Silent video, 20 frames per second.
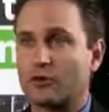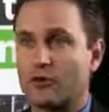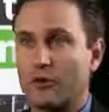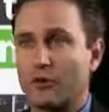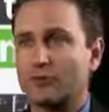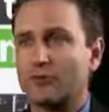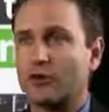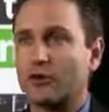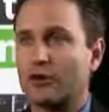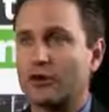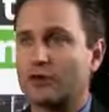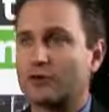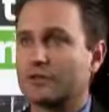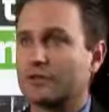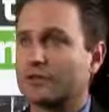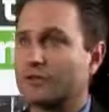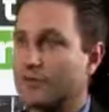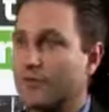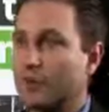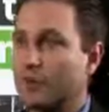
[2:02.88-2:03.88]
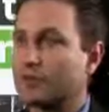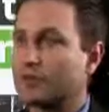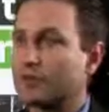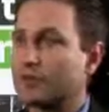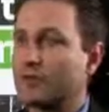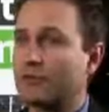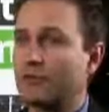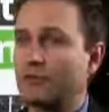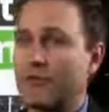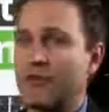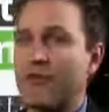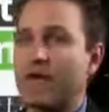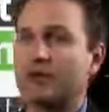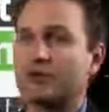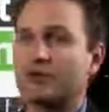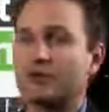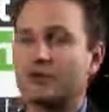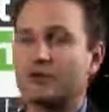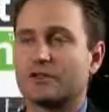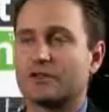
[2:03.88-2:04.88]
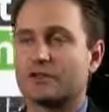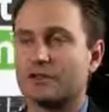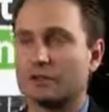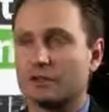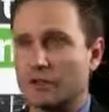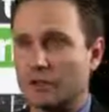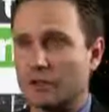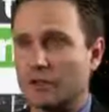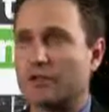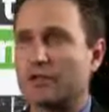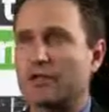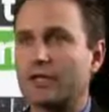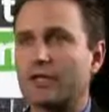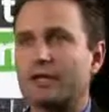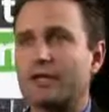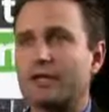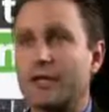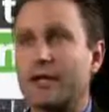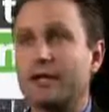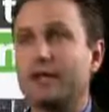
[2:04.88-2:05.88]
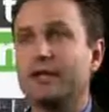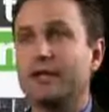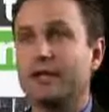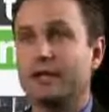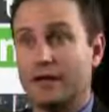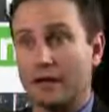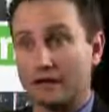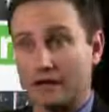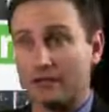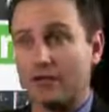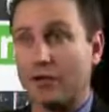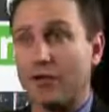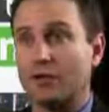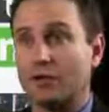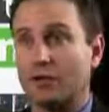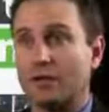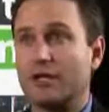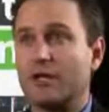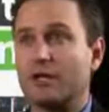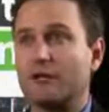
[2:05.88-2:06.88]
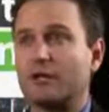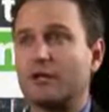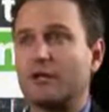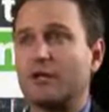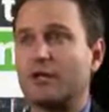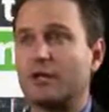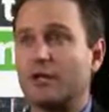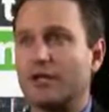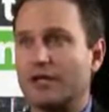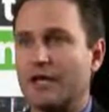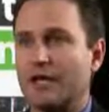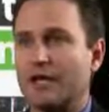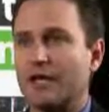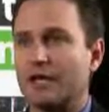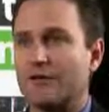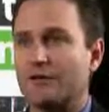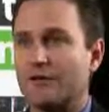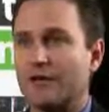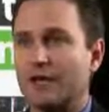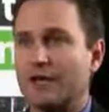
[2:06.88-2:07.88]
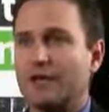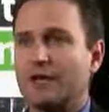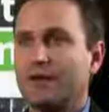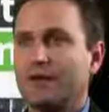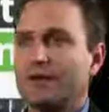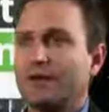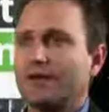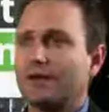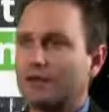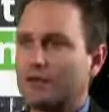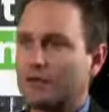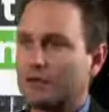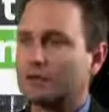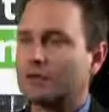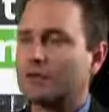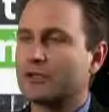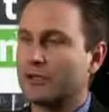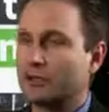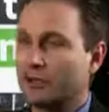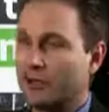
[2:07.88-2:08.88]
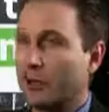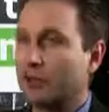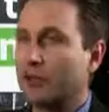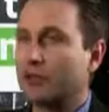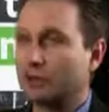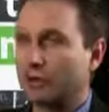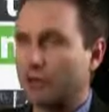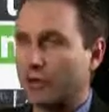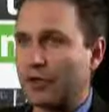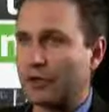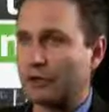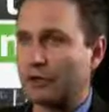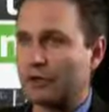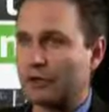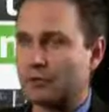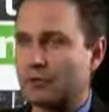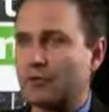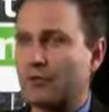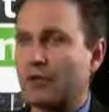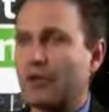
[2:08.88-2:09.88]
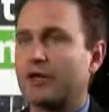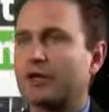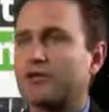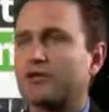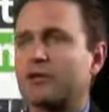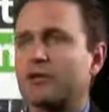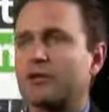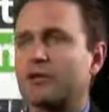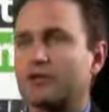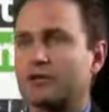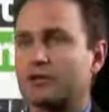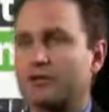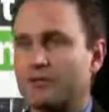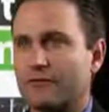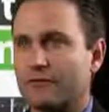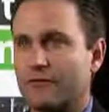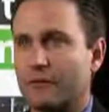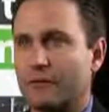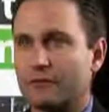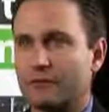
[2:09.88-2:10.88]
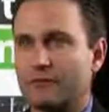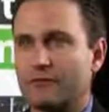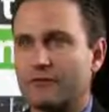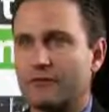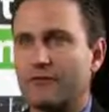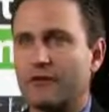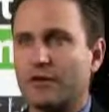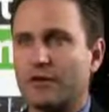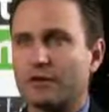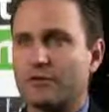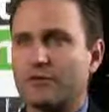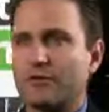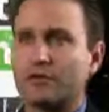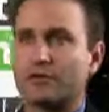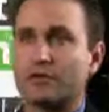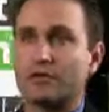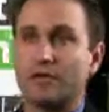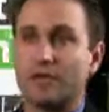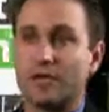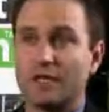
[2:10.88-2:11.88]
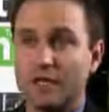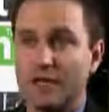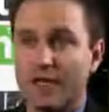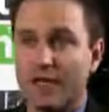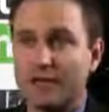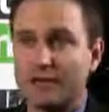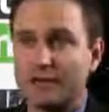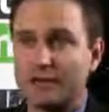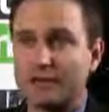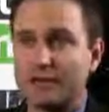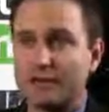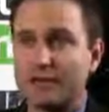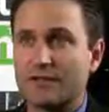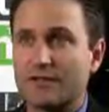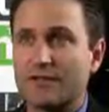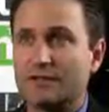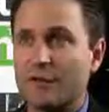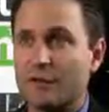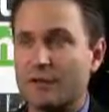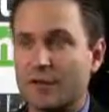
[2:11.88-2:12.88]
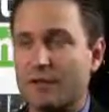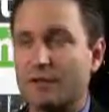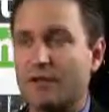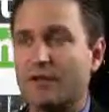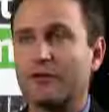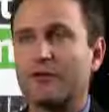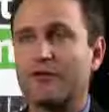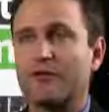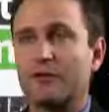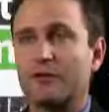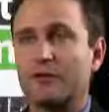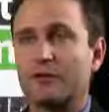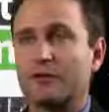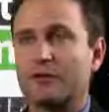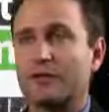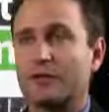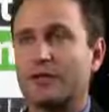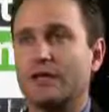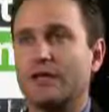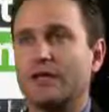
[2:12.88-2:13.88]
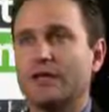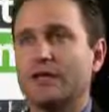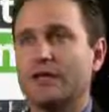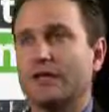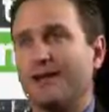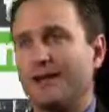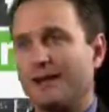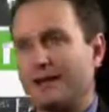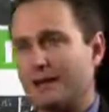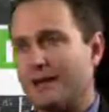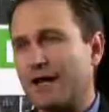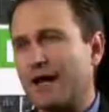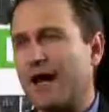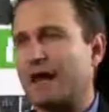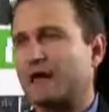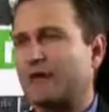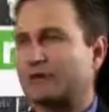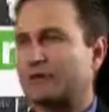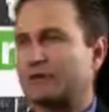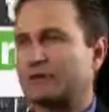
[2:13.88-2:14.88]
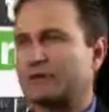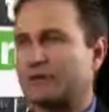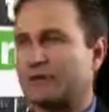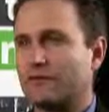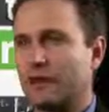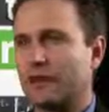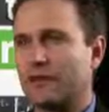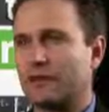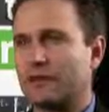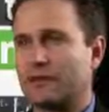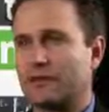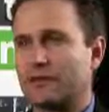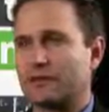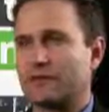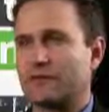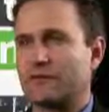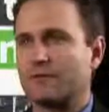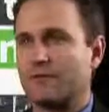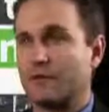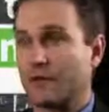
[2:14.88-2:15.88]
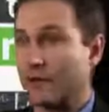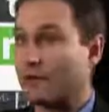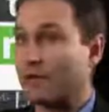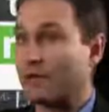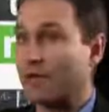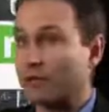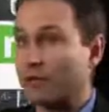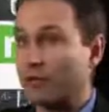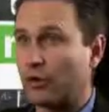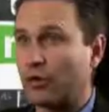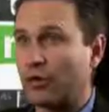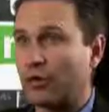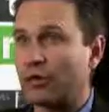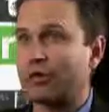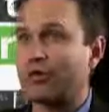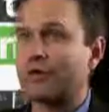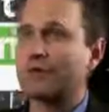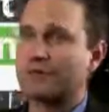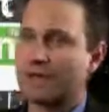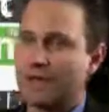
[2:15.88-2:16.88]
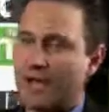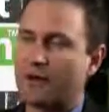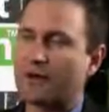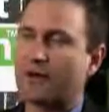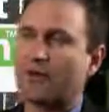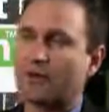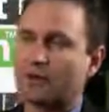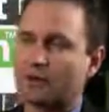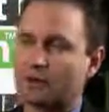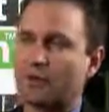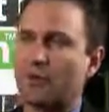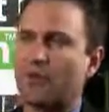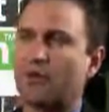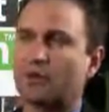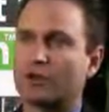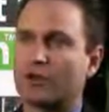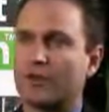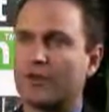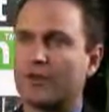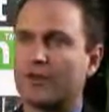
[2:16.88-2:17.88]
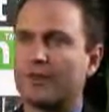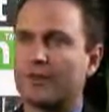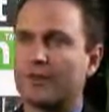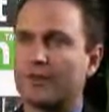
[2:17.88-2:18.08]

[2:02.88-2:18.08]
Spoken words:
QuickBooks, and most other package systems are really going to let a small to medium company down. Usually the large player in the supply chain is going to force these folks to use an EDI system, or maybe they'll force an in-house developed system for the big player down on the small guy.